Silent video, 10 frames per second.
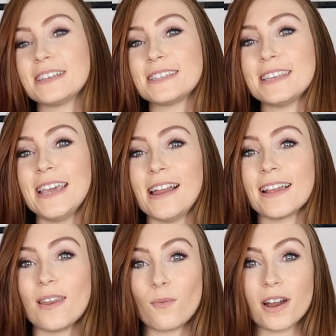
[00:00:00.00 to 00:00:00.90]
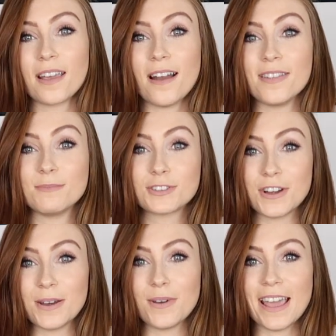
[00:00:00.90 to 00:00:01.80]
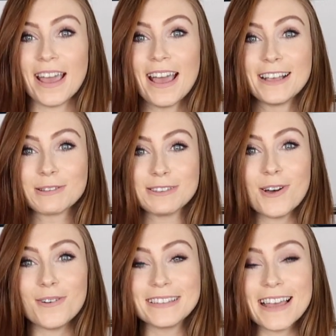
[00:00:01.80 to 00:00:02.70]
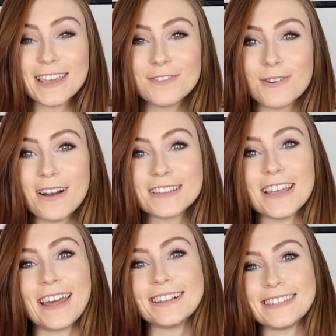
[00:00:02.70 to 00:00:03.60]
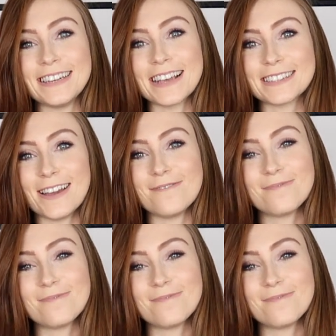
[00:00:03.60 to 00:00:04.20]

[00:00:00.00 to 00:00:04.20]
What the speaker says: like to see, and I'll get working on them straight away. So as always, thank you for watching, and I'll see you next time.